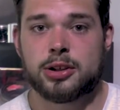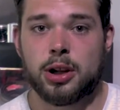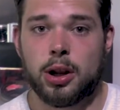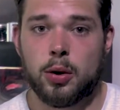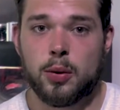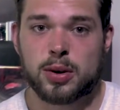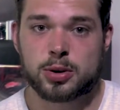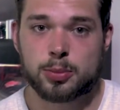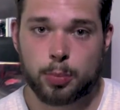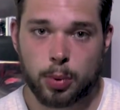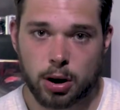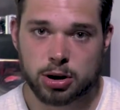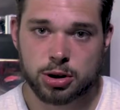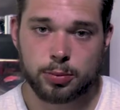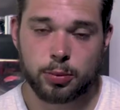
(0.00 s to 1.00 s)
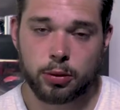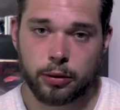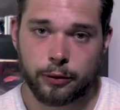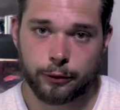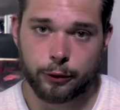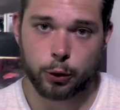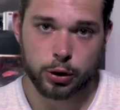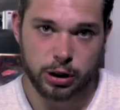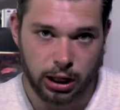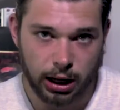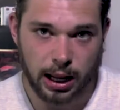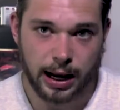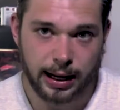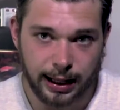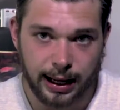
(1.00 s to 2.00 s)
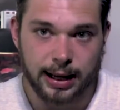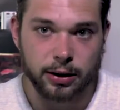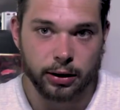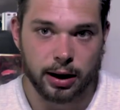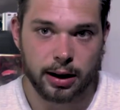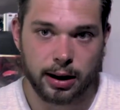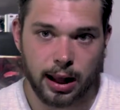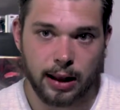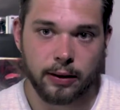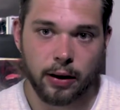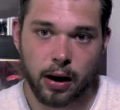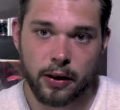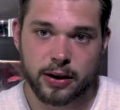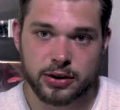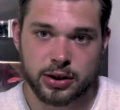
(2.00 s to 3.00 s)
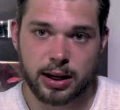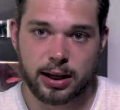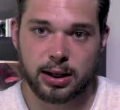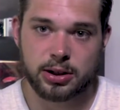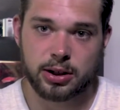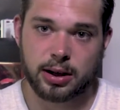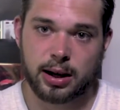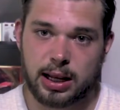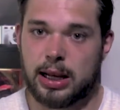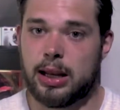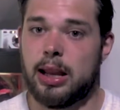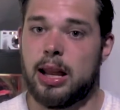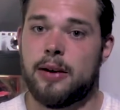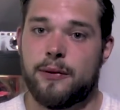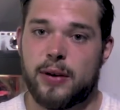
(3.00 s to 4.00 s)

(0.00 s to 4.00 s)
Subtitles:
as low as possible for the lighting and all the settings and